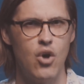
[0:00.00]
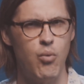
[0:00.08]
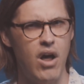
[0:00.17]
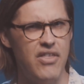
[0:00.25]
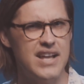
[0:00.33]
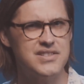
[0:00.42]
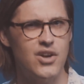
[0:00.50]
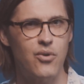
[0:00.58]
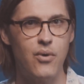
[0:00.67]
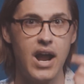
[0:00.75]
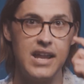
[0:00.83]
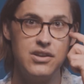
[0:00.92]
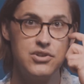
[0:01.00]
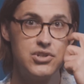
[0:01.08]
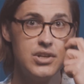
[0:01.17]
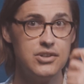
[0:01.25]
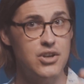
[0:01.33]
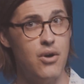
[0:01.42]
While that's alright, you
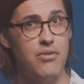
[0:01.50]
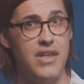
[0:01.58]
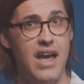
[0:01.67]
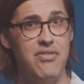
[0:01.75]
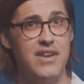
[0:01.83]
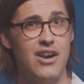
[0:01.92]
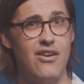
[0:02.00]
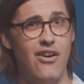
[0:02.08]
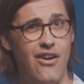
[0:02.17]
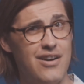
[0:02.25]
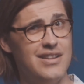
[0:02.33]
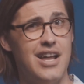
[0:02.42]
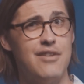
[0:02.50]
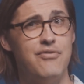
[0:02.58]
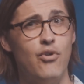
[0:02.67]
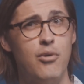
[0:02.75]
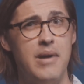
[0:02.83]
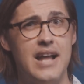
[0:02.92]
should know that there aren't a lot of
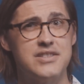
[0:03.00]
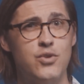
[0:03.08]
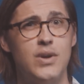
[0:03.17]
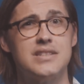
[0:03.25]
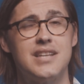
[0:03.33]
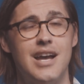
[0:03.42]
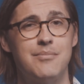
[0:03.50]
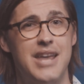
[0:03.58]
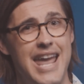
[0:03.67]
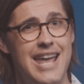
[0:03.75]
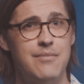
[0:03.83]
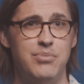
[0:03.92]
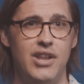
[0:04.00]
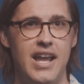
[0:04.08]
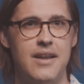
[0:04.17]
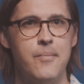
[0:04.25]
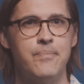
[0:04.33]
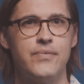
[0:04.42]
formats QuickTime can't play.